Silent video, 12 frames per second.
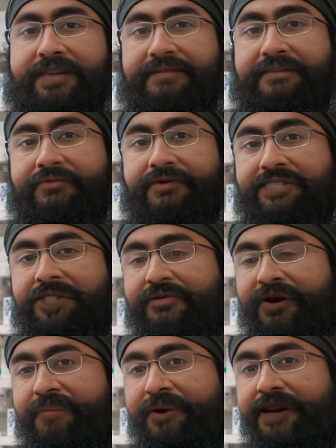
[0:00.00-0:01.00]
Increased
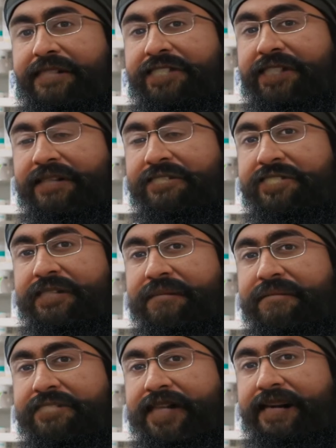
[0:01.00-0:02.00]
global incidence.
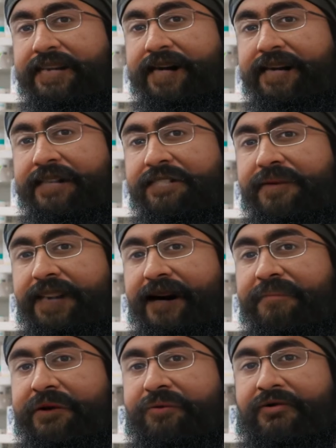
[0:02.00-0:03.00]
Dengue has
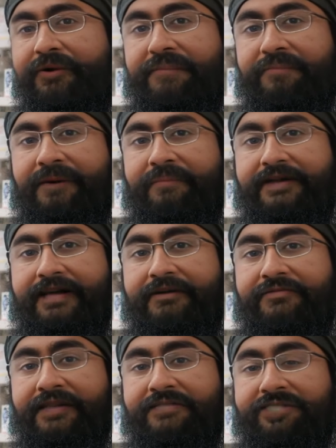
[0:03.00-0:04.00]
become a growing public
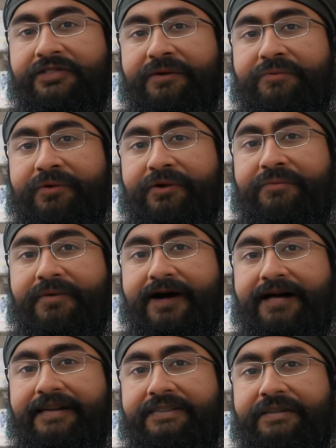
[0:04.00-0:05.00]
health concern
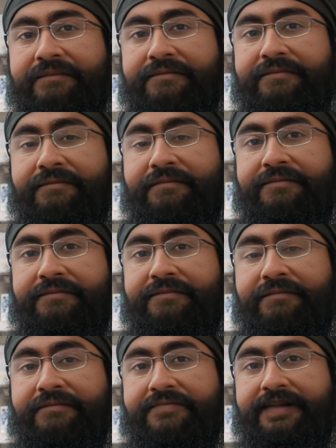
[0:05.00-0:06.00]
worldwide.
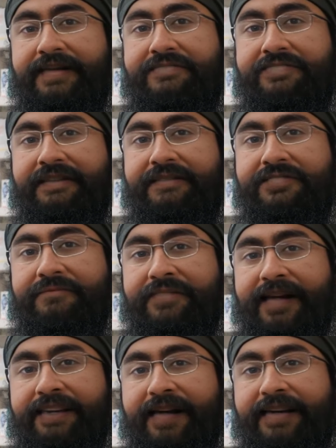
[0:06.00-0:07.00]
The incidence of
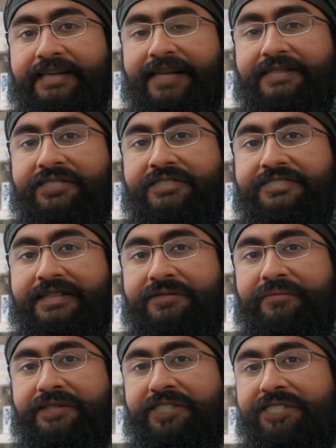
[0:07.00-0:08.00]
dengue cases has
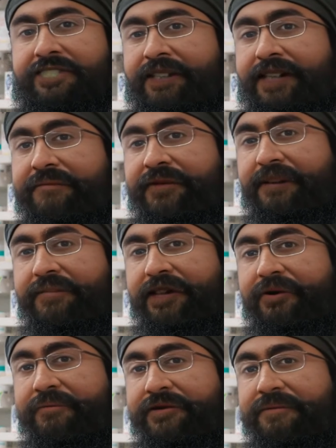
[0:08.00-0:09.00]
risen significantly
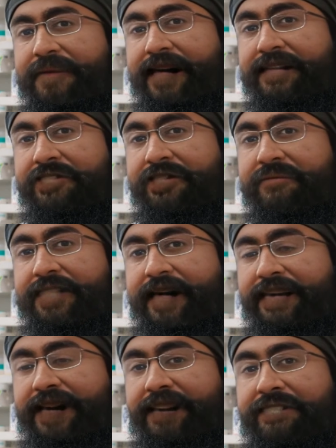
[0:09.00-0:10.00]
over the past few
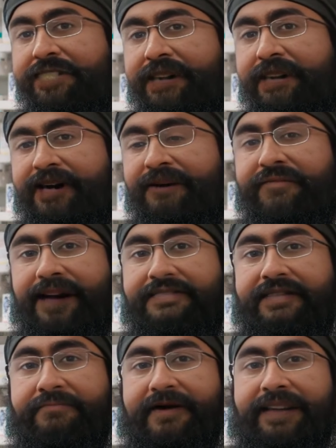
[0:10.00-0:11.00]
decades,
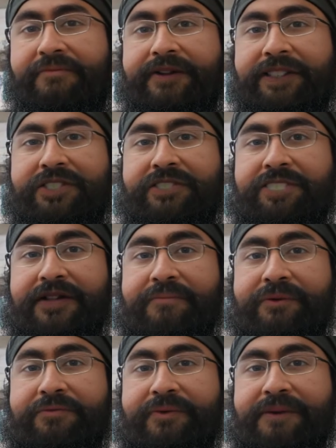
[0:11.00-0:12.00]
affecting many regions that
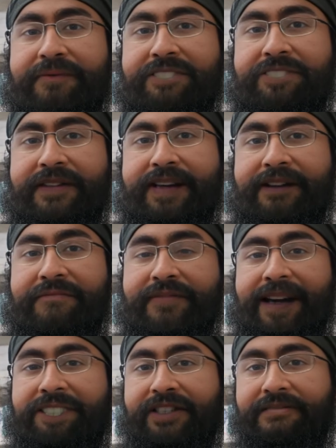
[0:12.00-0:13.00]
were previously
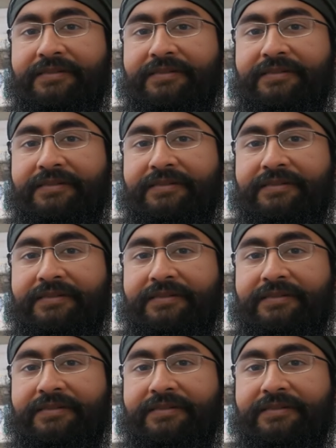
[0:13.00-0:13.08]
unaffected.